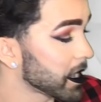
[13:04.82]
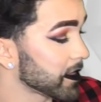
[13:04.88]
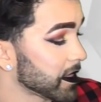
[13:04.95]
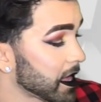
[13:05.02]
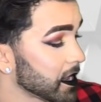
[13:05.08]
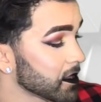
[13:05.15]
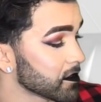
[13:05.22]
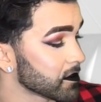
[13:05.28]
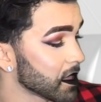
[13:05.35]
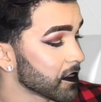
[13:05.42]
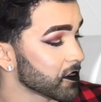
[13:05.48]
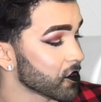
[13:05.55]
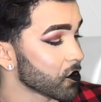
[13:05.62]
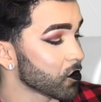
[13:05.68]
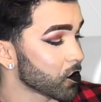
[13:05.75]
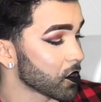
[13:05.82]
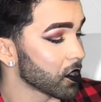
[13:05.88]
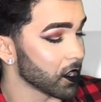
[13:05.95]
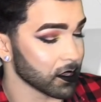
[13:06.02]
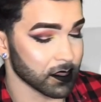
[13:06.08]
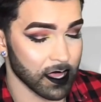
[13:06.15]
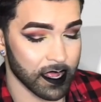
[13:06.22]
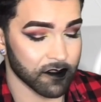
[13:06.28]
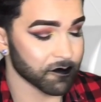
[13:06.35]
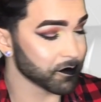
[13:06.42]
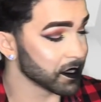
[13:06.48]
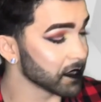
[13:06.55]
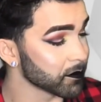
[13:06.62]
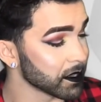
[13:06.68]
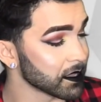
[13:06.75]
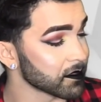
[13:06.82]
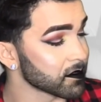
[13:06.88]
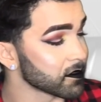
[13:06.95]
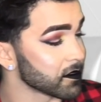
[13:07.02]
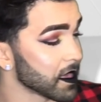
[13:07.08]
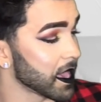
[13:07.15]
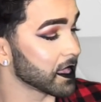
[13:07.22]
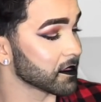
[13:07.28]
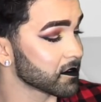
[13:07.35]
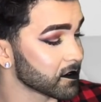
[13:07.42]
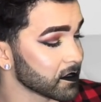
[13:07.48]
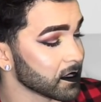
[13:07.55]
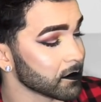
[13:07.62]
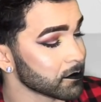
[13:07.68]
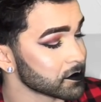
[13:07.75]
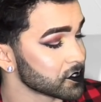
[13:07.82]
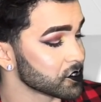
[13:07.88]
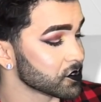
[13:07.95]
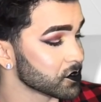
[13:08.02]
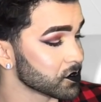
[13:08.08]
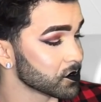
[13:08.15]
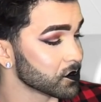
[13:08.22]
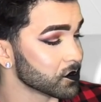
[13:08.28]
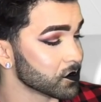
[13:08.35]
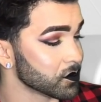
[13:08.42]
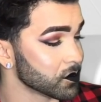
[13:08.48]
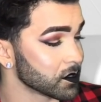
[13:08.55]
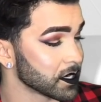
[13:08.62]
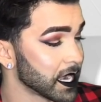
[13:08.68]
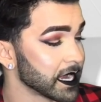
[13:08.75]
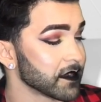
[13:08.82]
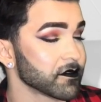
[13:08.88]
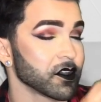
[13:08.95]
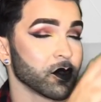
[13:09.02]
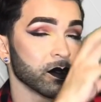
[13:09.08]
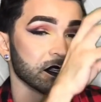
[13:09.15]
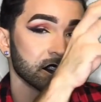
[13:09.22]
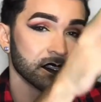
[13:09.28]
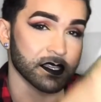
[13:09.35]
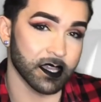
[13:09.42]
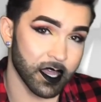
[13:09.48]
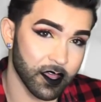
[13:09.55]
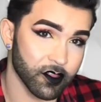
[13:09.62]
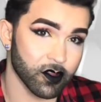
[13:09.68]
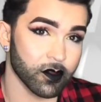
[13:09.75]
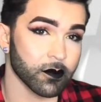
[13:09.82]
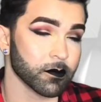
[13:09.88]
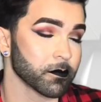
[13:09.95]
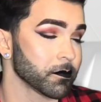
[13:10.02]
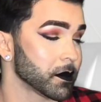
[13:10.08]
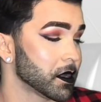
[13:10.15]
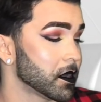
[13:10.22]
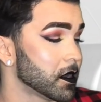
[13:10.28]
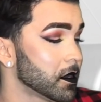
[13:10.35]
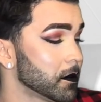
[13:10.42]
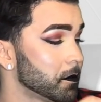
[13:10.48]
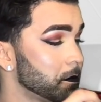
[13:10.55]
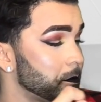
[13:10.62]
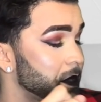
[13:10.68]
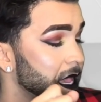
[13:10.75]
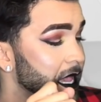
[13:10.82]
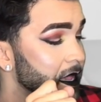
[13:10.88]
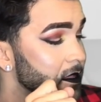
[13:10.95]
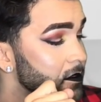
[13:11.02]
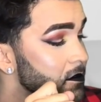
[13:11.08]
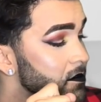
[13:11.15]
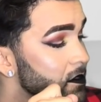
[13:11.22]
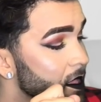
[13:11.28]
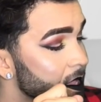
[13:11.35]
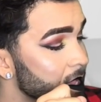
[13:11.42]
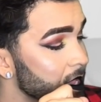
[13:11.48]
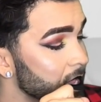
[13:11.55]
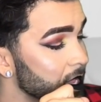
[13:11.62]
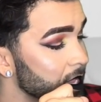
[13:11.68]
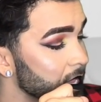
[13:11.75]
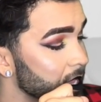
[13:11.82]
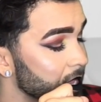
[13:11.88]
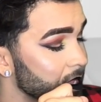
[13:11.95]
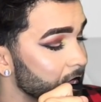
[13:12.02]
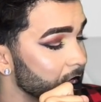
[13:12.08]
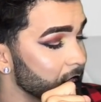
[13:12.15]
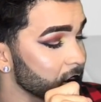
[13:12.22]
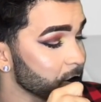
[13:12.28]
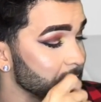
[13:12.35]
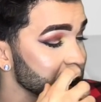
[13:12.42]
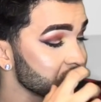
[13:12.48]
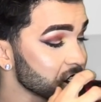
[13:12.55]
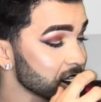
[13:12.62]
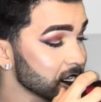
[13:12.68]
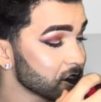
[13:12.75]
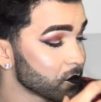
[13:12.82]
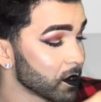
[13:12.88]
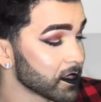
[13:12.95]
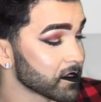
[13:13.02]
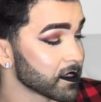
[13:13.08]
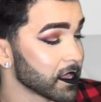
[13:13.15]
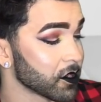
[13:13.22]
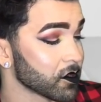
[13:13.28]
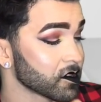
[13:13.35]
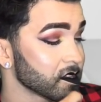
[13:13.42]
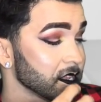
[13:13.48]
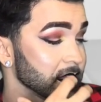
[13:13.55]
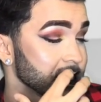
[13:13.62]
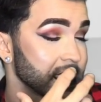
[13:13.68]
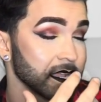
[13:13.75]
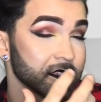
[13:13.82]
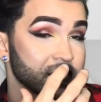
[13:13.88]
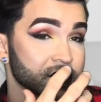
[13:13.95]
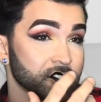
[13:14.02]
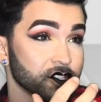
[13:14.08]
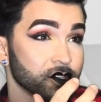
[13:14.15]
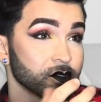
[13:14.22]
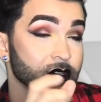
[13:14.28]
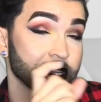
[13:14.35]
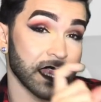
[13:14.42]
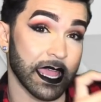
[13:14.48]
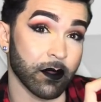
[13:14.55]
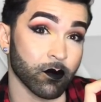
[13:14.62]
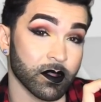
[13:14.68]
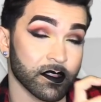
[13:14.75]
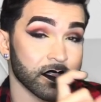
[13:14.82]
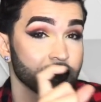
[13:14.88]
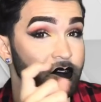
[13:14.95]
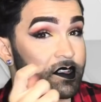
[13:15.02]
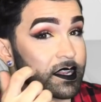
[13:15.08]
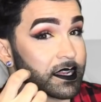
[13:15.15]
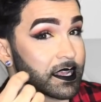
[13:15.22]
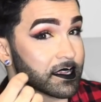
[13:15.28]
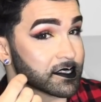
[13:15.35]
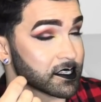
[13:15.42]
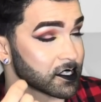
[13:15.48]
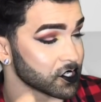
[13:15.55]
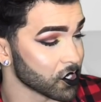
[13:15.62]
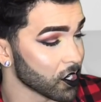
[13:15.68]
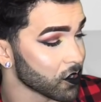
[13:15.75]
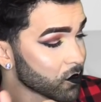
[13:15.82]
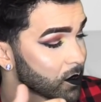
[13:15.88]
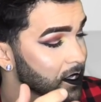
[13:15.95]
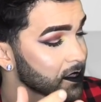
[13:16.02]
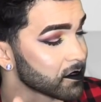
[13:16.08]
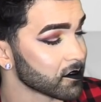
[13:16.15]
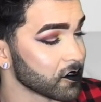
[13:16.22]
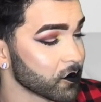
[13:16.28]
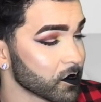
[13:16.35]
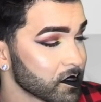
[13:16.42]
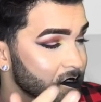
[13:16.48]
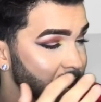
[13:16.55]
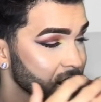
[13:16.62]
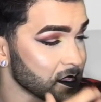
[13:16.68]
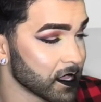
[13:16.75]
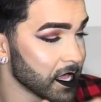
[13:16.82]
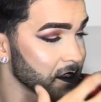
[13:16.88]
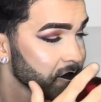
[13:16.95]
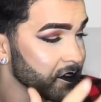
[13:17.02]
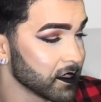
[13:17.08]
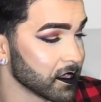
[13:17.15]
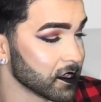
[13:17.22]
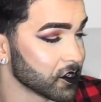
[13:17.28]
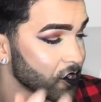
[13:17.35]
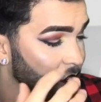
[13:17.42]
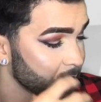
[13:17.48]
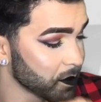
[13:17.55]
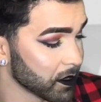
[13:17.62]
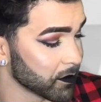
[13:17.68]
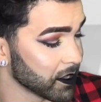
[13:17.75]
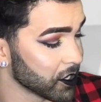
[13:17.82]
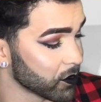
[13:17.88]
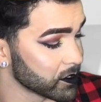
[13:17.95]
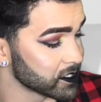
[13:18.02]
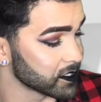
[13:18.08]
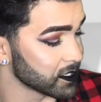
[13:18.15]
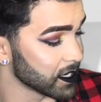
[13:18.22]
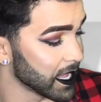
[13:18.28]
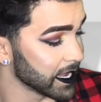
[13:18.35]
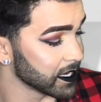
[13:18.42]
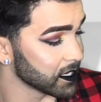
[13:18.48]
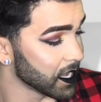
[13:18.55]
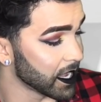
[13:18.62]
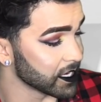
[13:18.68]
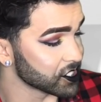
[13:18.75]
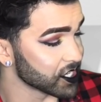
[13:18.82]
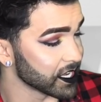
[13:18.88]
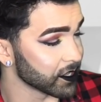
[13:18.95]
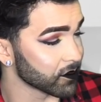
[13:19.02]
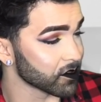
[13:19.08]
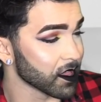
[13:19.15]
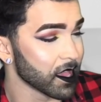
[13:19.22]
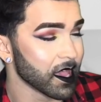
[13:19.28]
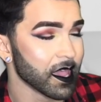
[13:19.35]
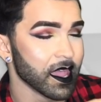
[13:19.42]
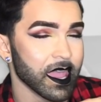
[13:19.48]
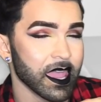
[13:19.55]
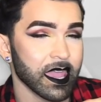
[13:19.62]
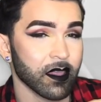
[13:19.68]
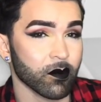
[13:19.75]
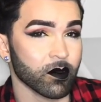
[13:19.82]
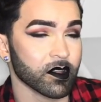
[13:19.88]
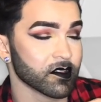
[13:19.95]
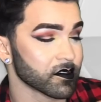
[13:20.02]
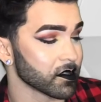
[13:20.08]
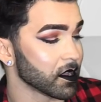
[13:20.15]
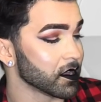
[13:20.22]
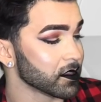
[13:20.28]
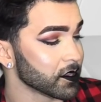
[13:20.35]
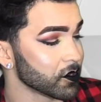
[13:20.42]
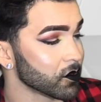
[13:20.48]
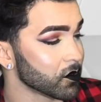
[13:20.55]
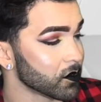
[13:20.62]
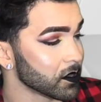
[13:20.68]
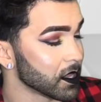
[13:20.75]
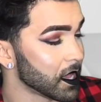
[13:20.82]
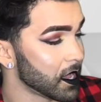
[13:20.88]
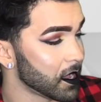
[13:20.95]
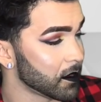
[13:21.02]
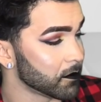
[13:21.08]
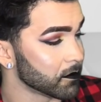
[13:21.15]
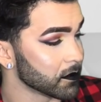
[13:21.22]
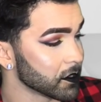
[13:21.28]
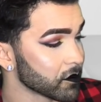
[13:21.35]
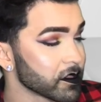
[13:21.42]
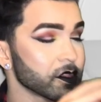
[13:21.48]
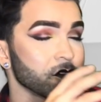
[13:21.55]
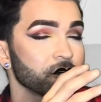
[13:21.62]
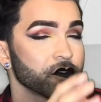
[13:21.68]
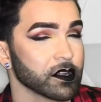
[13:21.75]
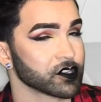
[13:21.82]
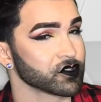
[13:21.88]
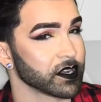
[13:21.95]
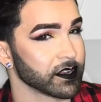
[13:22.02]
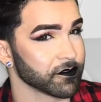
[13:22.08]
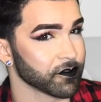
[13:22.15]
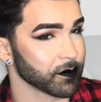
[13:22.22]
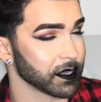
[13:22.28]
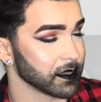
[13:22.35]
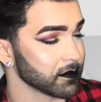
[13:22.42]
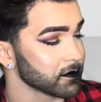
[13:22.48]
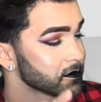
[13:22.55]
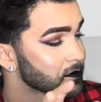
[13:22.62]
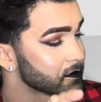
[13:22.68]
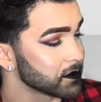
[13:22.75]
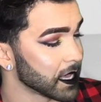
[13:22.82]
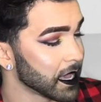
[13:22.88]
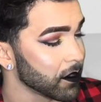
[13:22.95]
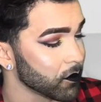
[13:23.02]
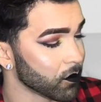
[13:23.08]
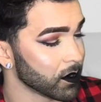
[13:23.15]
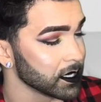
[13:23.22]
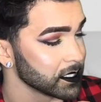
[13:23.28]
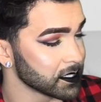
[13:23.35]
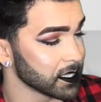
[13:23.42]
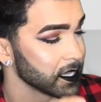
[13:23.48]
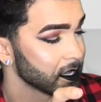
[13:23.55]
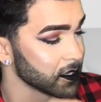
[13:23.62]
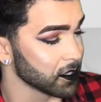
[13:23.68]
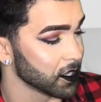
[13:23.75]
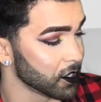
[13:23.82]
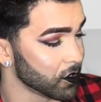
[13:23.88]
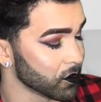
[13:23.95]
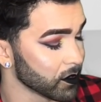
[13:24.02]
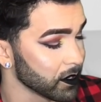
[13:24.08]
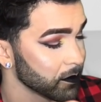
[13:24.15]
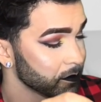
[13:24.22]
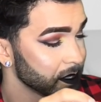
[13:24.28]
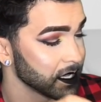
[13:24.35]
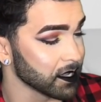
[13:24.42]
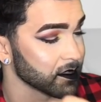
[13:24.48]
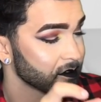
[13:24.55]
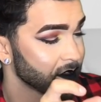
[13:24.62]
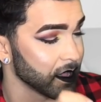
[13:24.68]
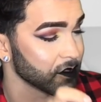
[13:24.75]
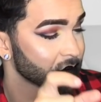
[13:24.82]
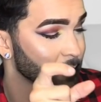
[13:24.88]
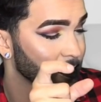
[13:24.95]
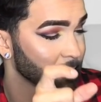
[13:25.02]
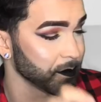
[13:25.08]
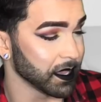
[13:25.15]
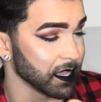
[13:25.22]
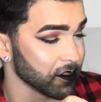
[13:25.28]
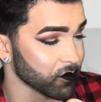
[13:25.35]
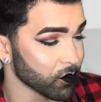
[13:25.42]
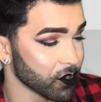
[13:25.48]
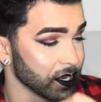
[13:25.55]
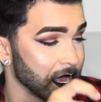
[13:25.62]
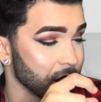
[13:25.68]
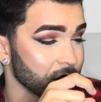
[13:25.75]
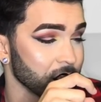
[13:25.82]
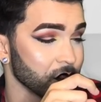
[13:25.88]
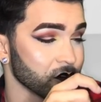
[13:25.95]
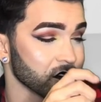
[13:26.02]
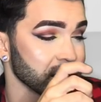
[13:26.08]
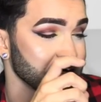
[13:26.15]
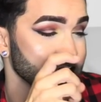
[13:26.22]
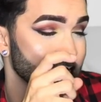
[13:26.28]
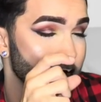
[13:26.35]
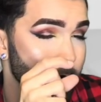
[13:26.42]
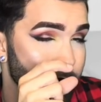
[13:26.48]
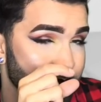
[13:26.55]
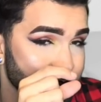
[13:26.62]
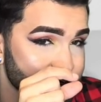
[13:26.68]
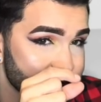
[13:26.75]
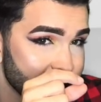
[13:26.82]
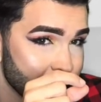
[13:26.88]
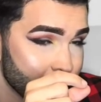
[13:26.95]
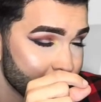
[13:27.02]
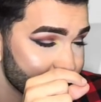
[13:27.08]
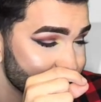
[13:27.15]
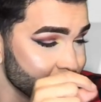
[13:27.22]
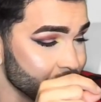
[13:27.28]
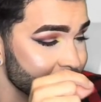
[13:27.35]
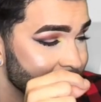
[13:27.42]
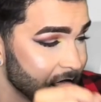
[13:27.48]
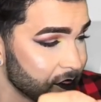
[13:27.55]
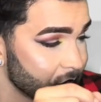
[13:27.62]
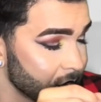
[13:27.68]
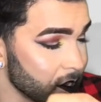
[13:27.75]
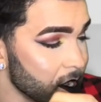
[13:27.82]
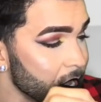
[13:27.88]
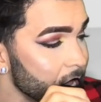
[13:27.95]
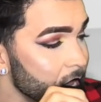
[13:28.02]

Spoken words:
by that is that there were a lot of pigments that seemed to kind of go into the other pans, especially the ones that are sitting next to the light ones that are sitting next to the dark ones. You would see a lot of the dark pigment go into the light eyeshadows. It was a little frustrating for me. That one thing alone, because of how small the pans were and how closely compact they were together.